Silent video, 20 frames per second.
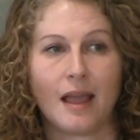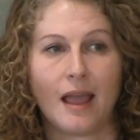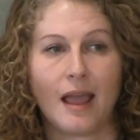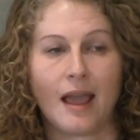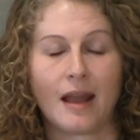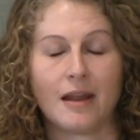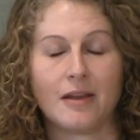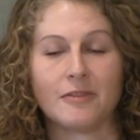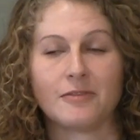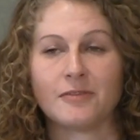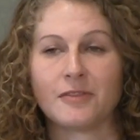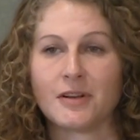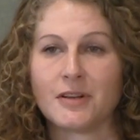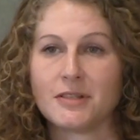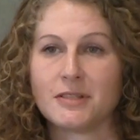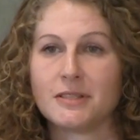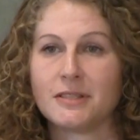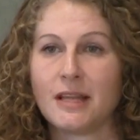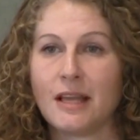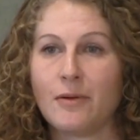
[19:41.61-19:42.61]
And at
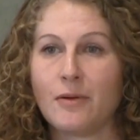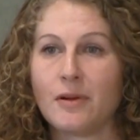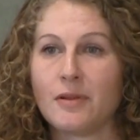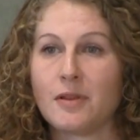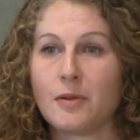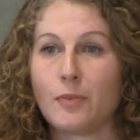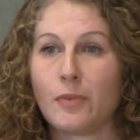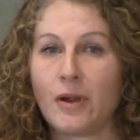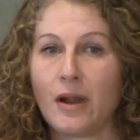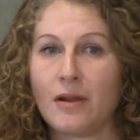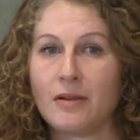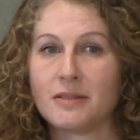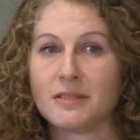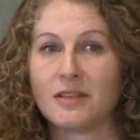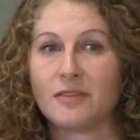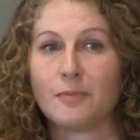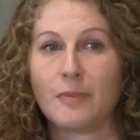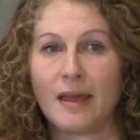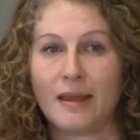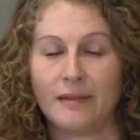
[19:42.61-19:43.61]
first they were the prayers
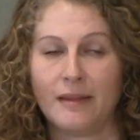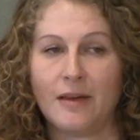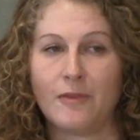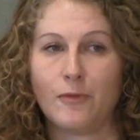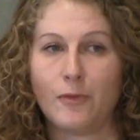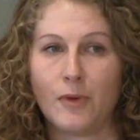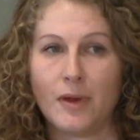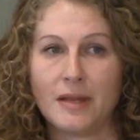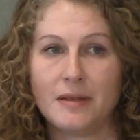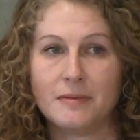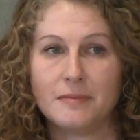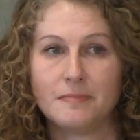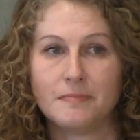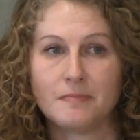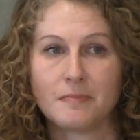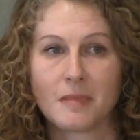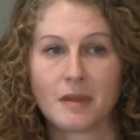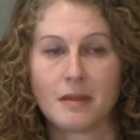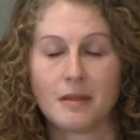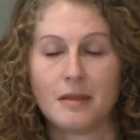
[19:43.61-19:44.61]
of my loved one,
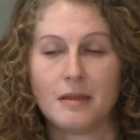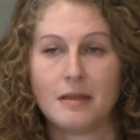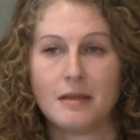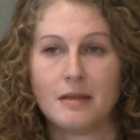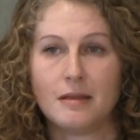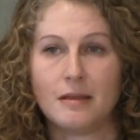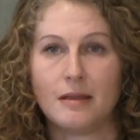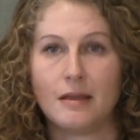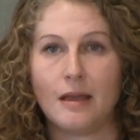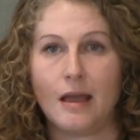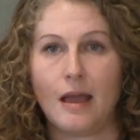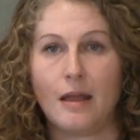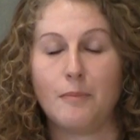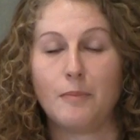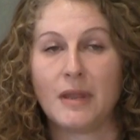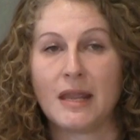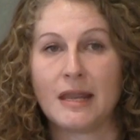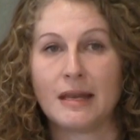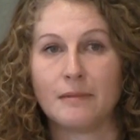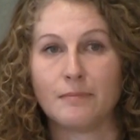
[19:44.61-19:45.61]

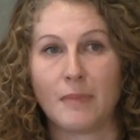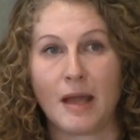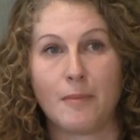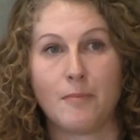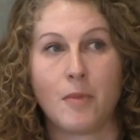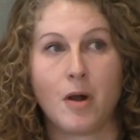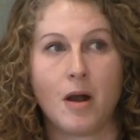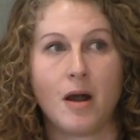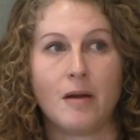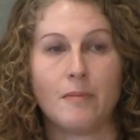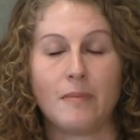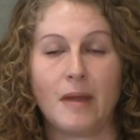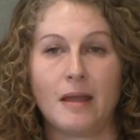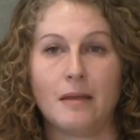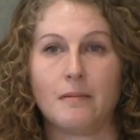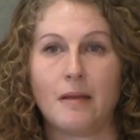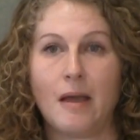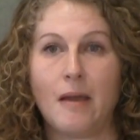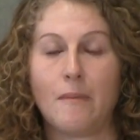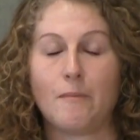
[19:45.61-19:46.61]
being my mom,
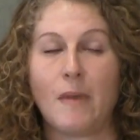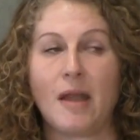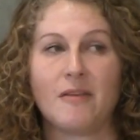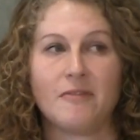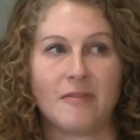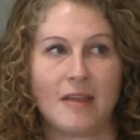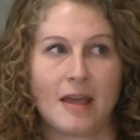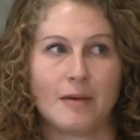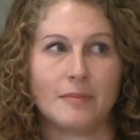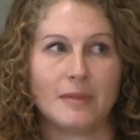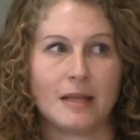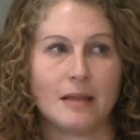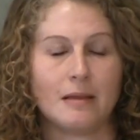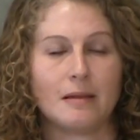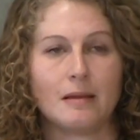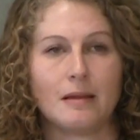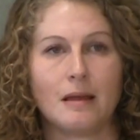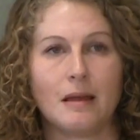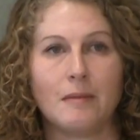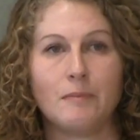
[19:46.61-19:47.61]
my
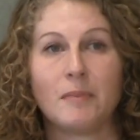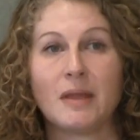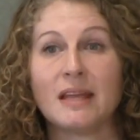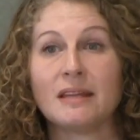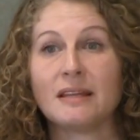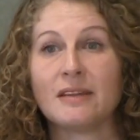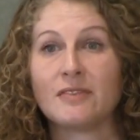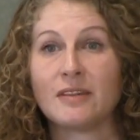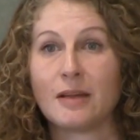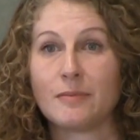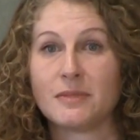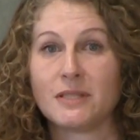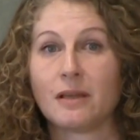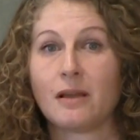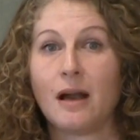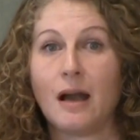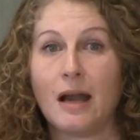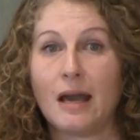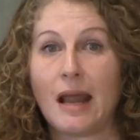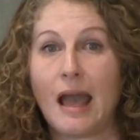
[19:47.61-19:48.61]
family, being lifted up to
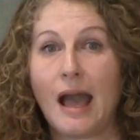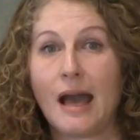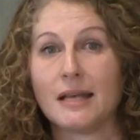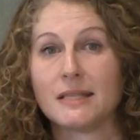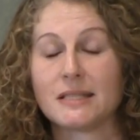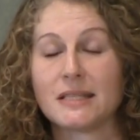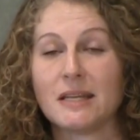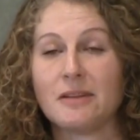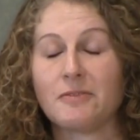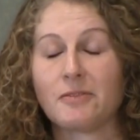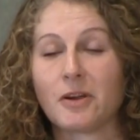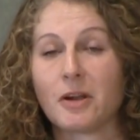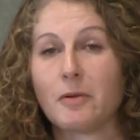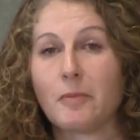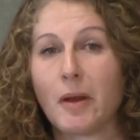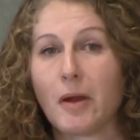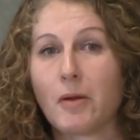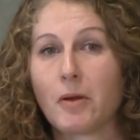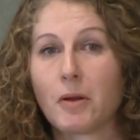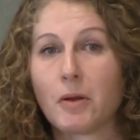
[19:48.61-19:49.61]
God, asking for a
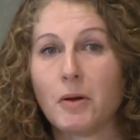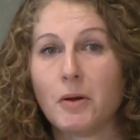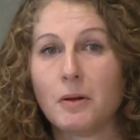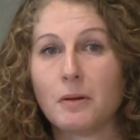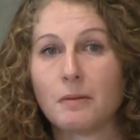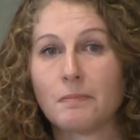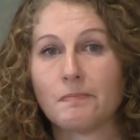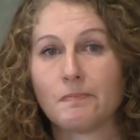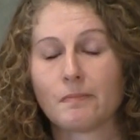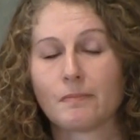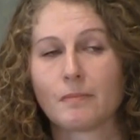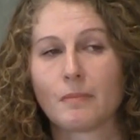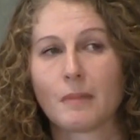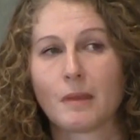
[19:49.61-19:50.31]
miracle.